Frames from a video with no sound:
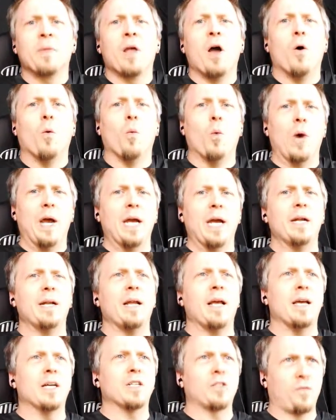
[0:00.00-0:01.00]
when
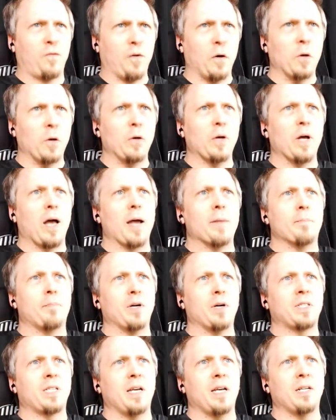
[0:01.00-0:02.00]
it's full and
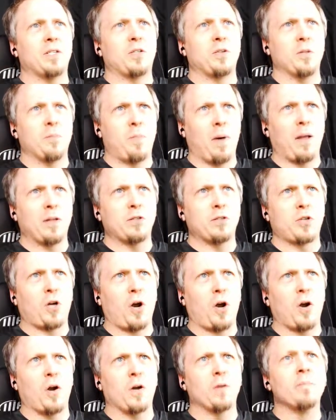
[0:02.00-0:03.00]
puts it into the butter
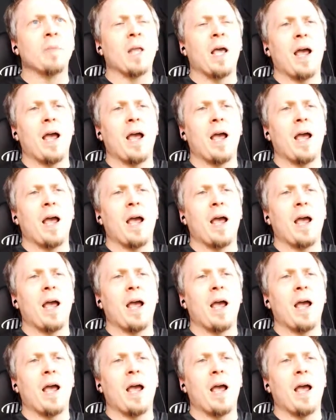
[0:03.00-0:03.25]
churn.